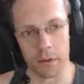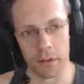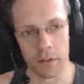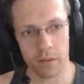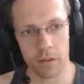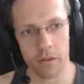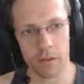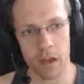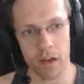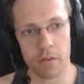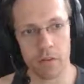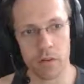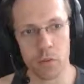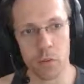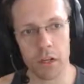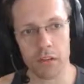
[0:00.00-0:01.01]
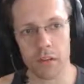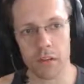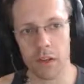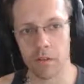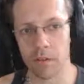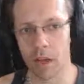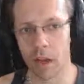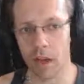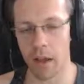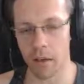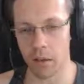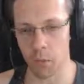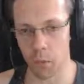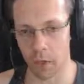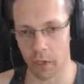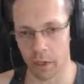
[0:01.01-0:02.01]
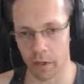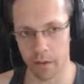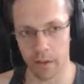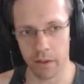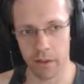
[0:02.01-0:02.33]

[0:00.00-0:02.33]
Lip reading: Since every week is heavy anyway,